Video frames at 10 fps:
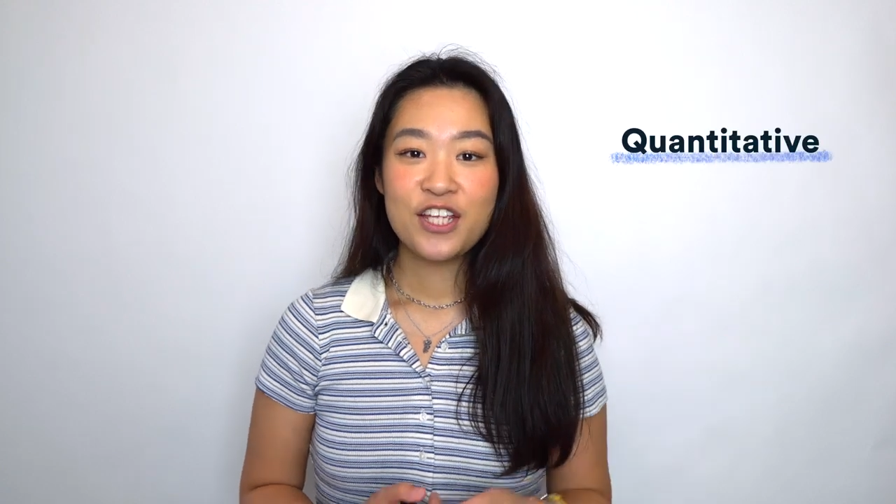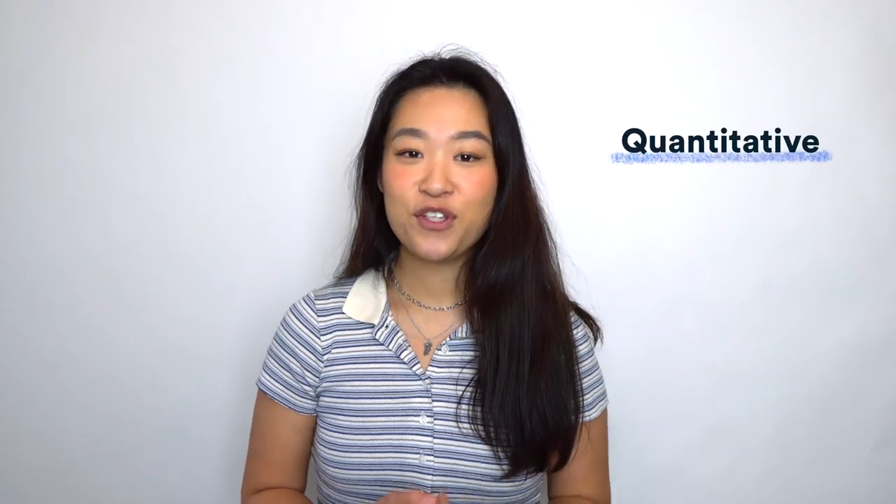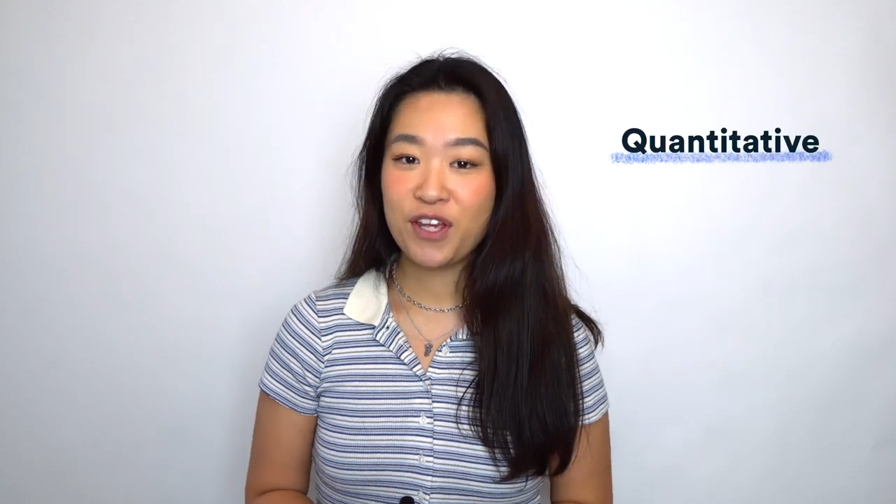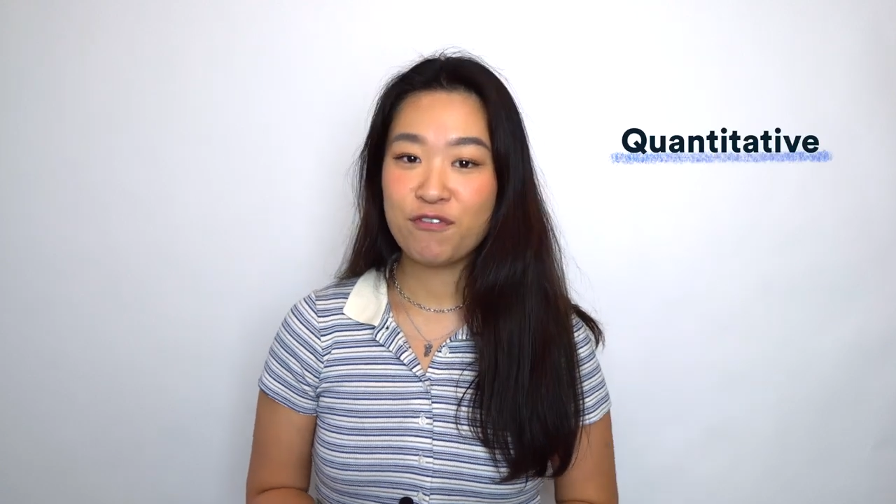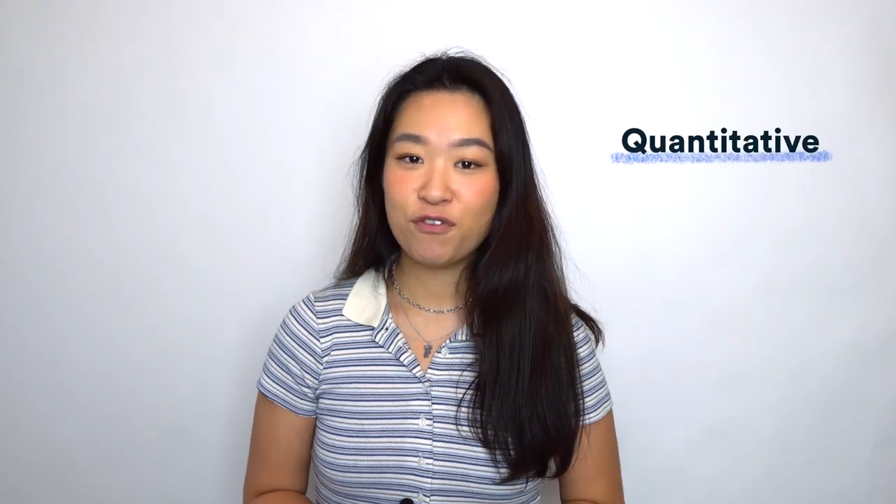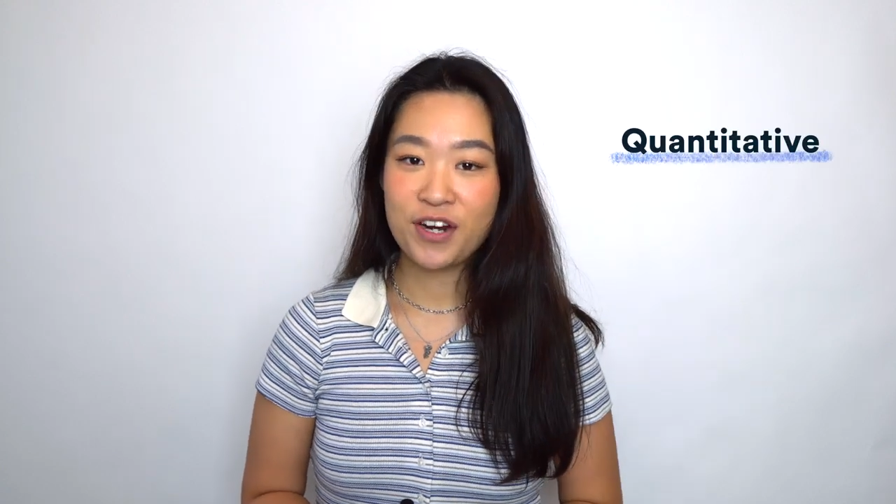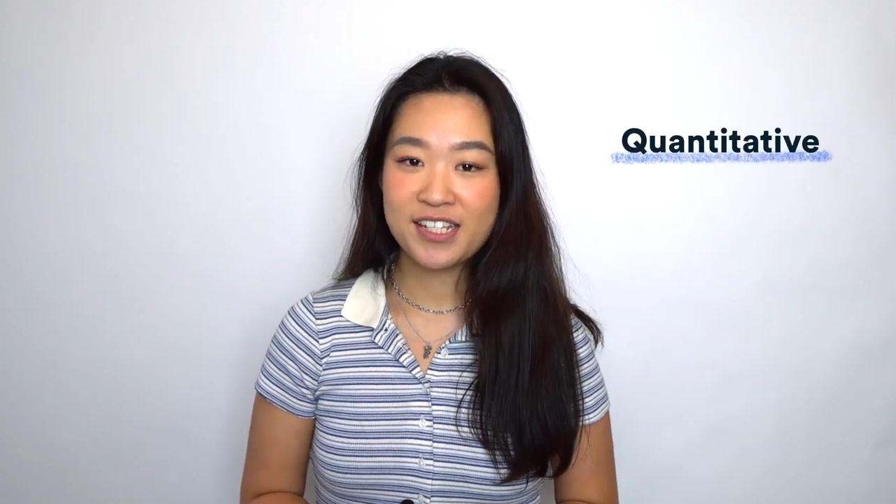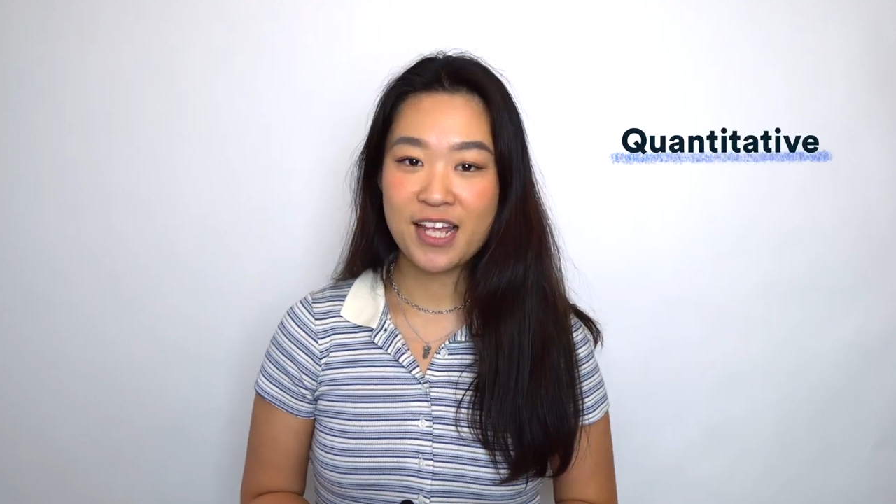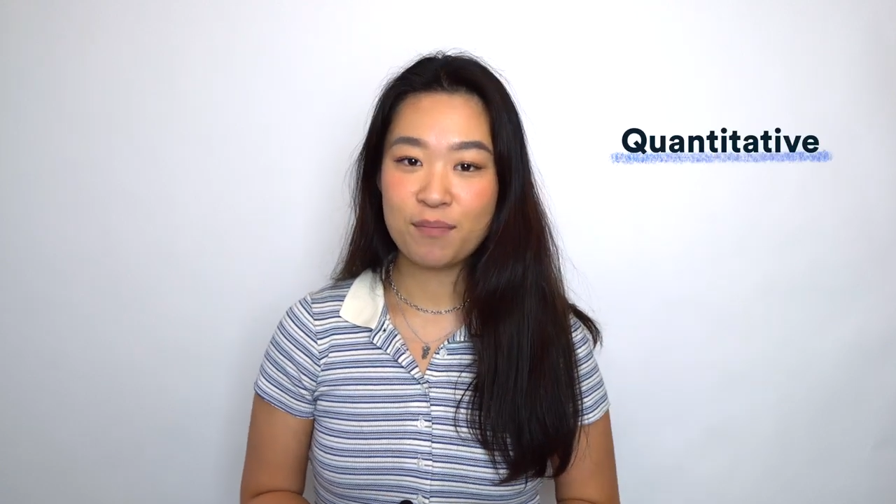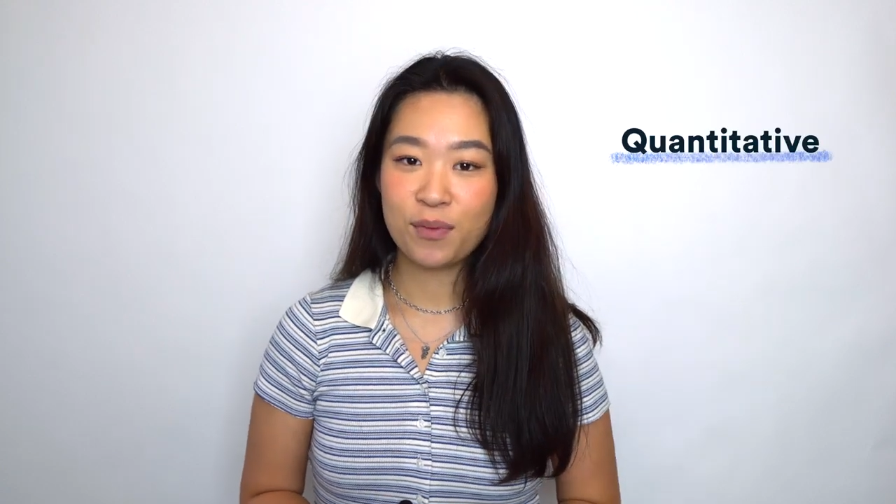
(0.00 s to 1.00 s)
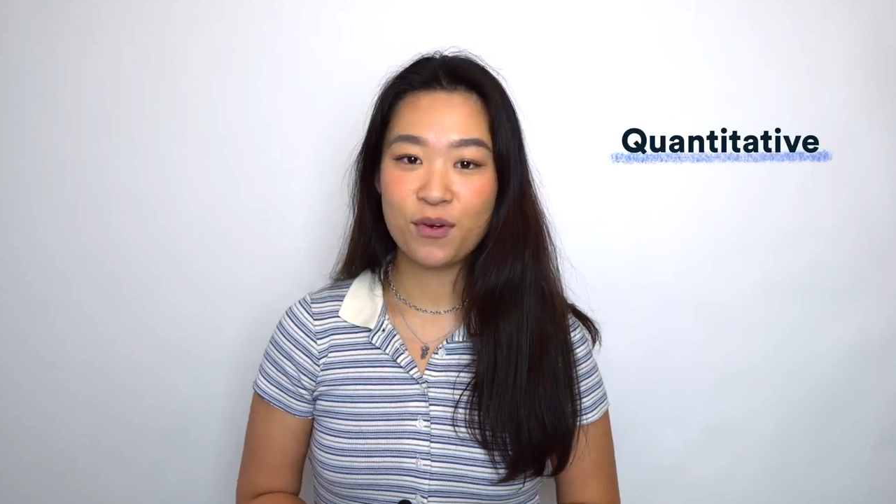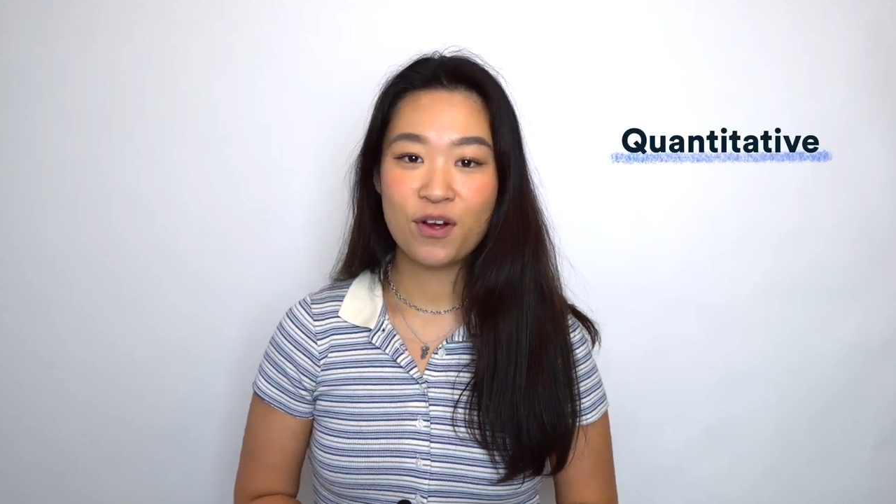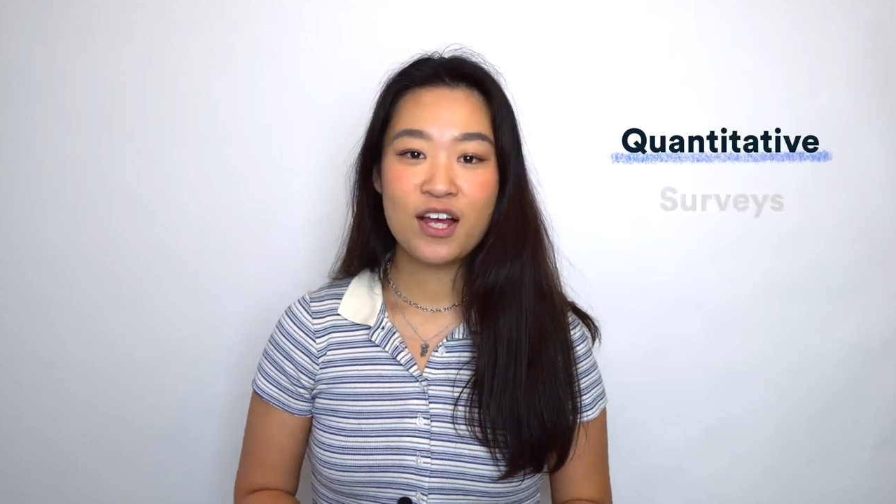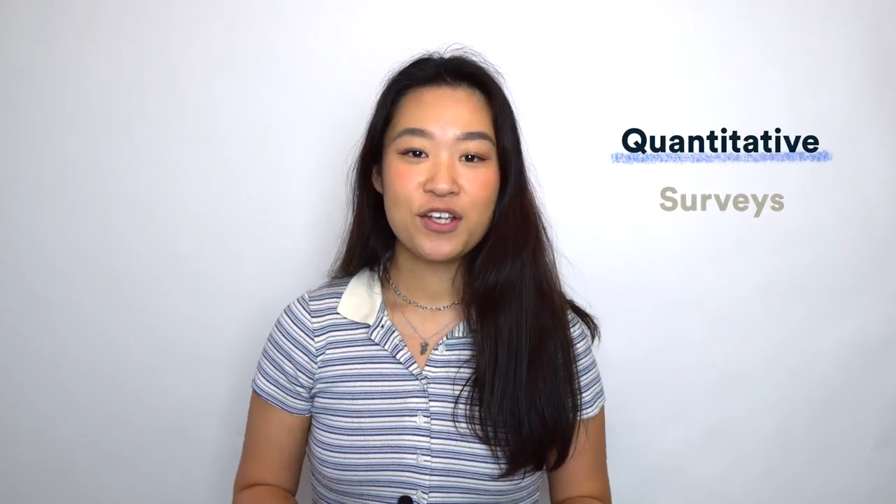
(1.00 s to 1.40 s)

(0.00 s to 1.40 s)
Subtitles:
you can, for example,